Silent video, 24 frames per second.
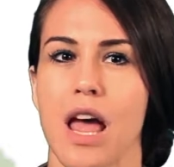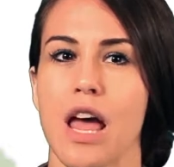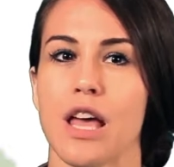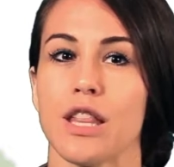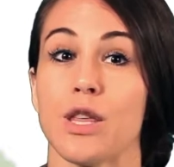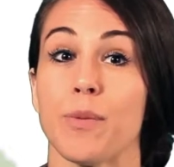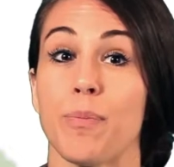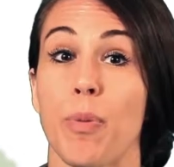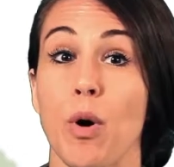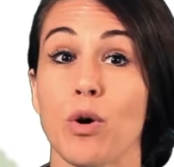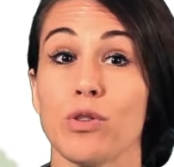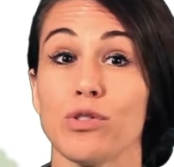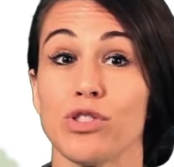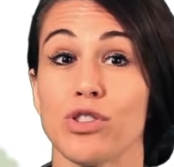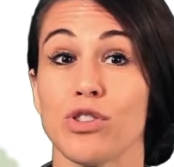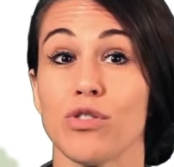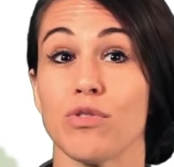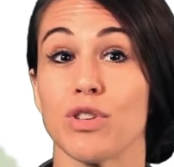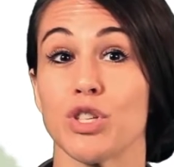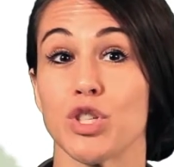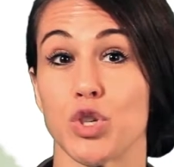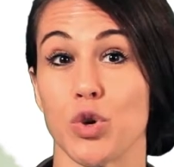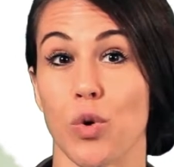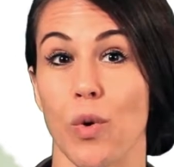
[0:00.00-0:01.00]
The posts you
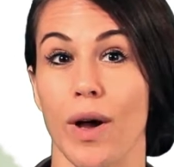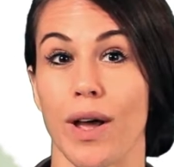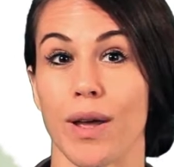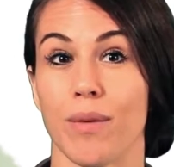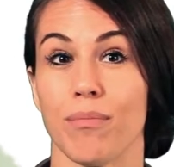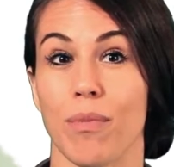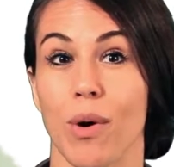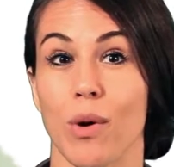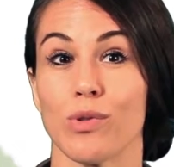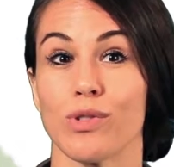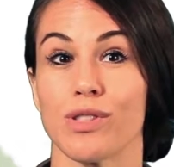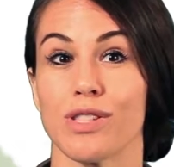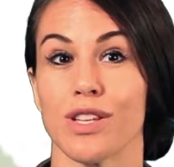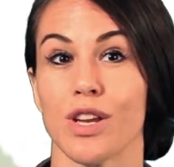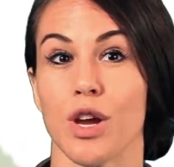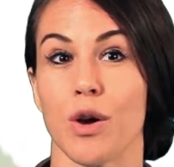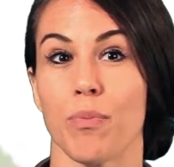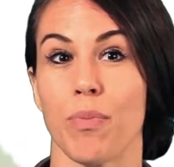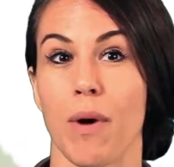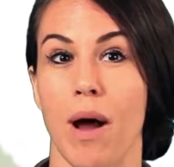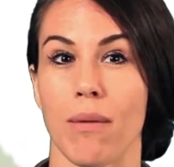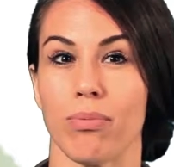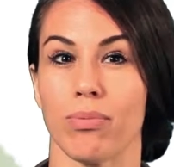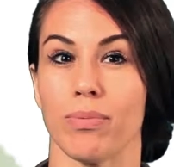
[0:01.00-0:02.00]
enjoy mostly are
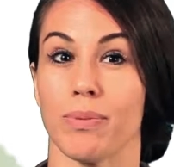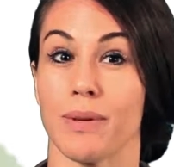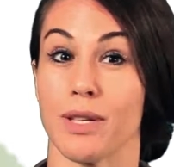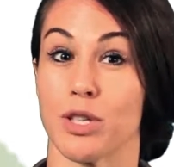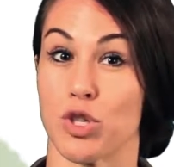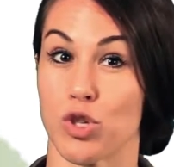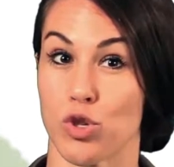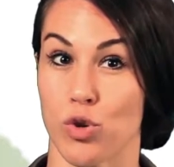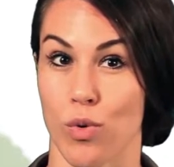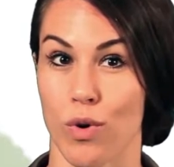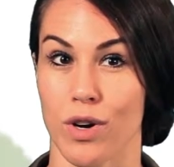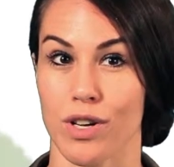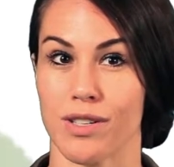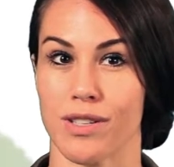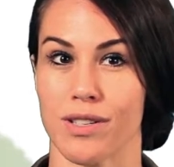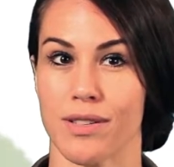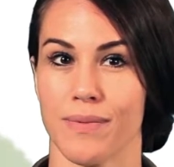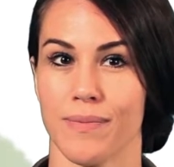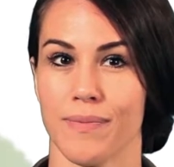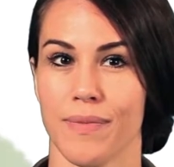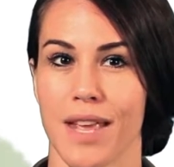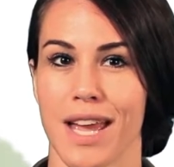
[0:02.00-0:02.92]
probably short,